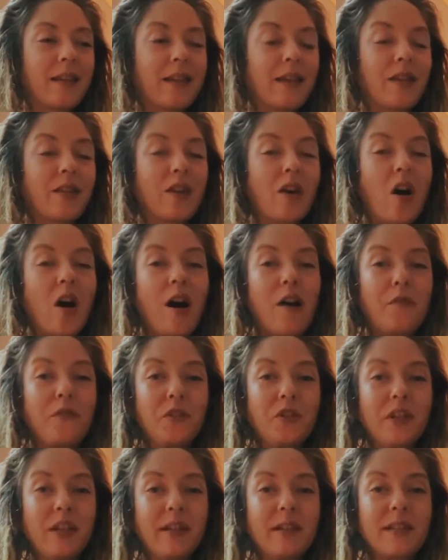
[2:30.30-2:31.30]
The
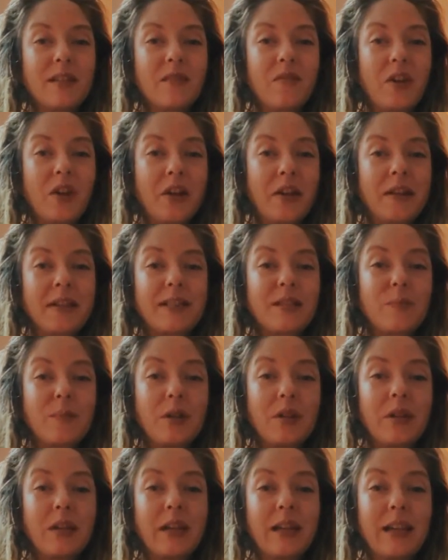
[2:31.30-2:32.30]
awfulness of our
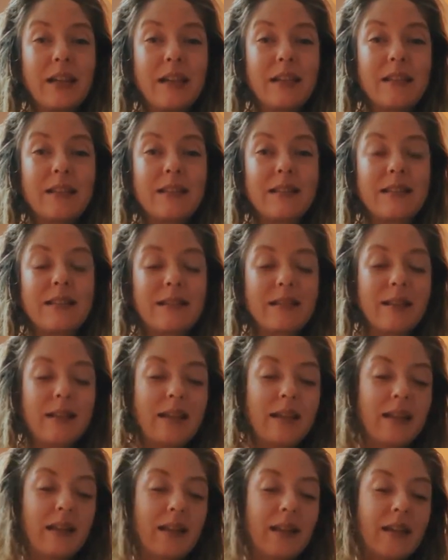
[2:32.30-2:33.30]
experience
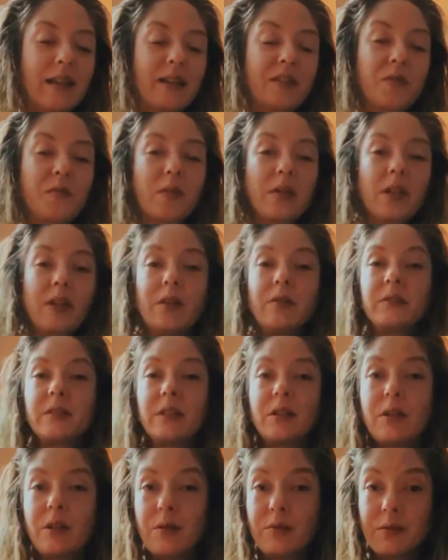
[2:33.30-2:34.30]
is really only
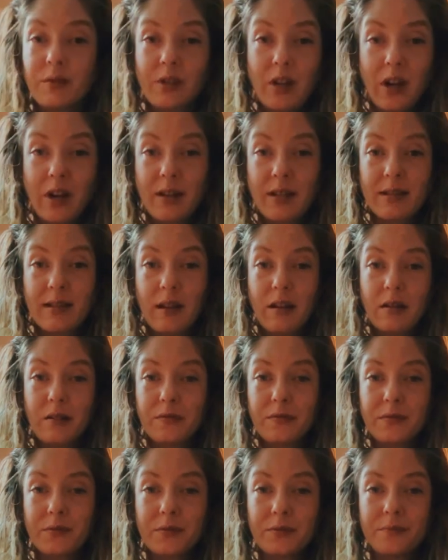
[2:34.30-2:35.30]
known to ourselves
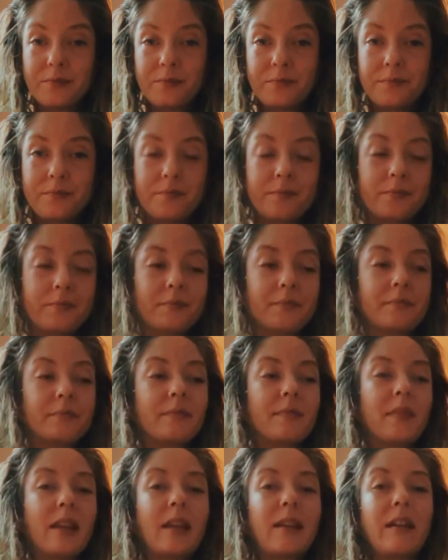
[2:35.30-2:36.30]

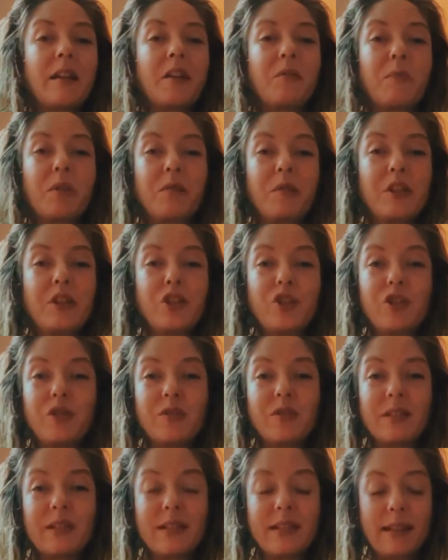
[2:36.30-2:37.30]
and anyone we
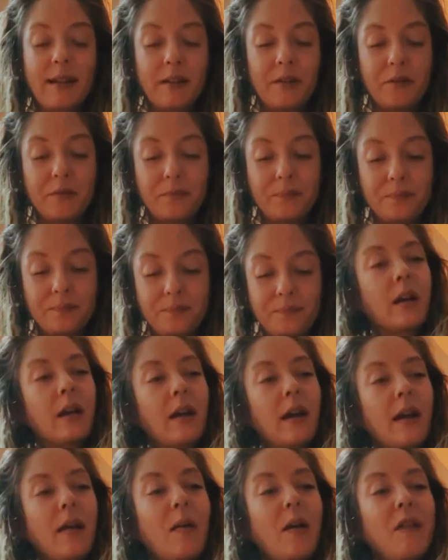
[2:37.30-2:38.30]
choose to tell.
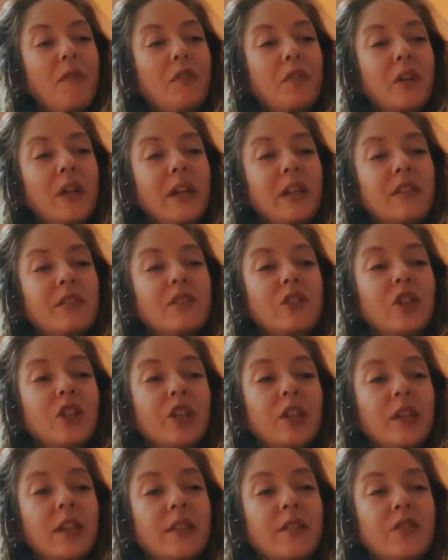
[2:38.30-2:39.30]
However, it is
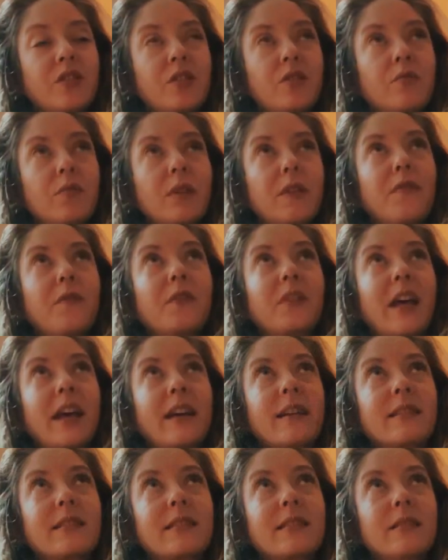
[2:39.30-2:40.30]
good to
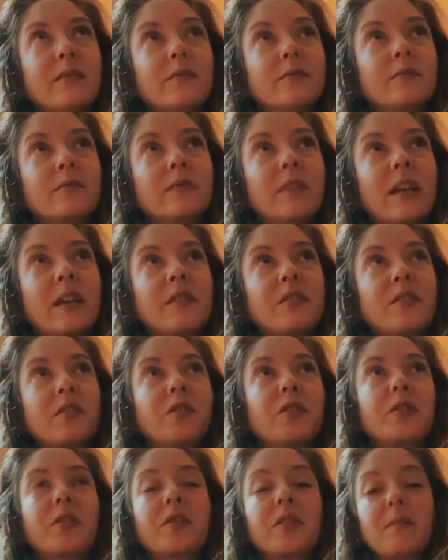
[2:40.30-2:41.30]
reflect and to
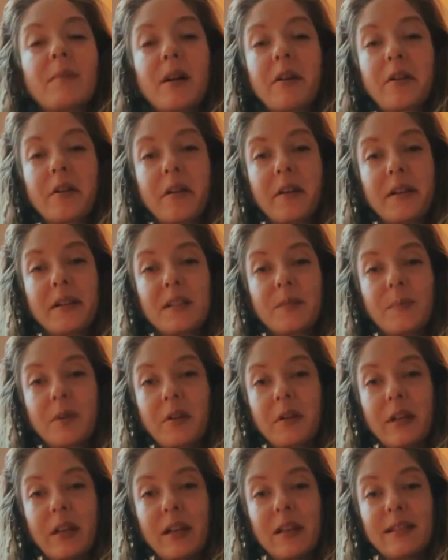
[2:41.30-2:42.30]
learn about our
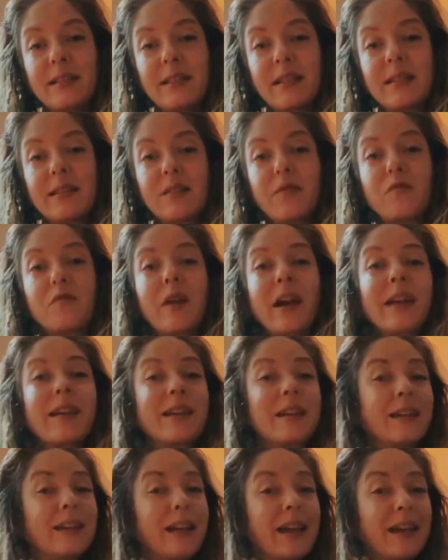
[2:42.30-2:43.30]
experience and to
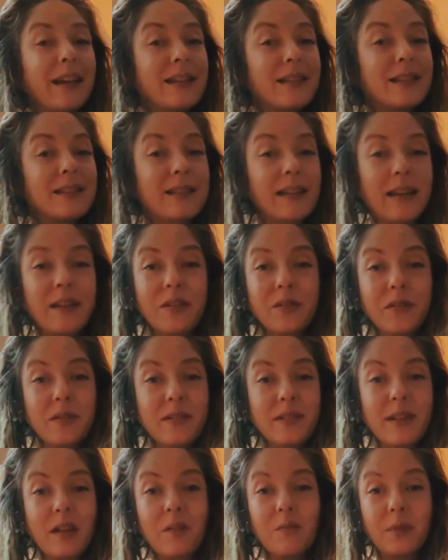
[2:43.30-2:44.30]
recognize cycles
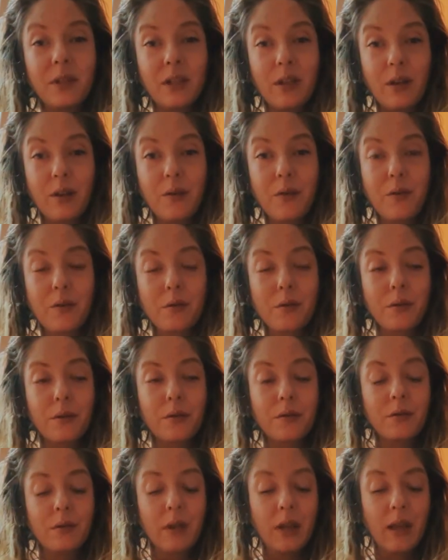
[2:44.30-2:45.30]
that we go through.